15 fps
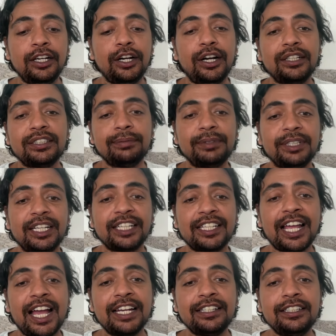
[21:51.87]
or something like
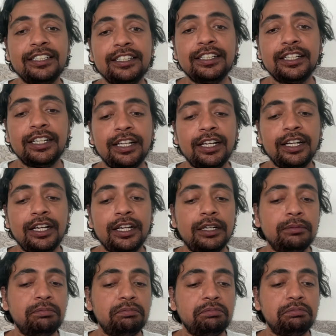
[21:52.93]
that,
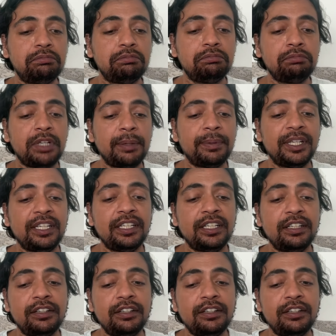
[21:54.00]
maybe